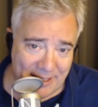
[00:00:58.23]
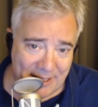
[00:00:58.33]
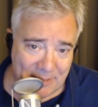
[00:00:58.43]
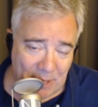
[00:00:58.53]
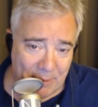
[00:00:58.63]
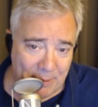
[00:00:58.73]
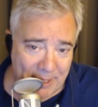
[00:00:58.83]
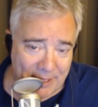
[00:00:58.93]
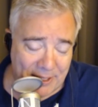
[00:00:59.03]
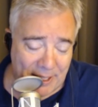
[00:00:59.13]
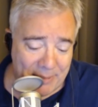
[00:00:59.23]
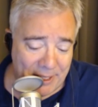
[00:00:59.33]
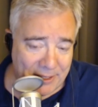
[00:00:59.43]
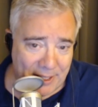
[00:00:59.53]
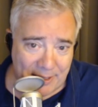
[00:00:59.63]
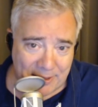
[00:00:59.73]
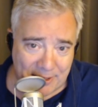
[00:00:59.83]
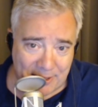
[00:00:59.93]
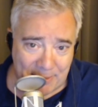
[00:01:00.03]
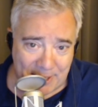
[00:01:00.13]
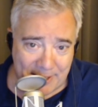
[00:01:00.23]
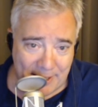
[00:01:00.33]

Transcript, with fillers: It's probably because AMD is announcing something today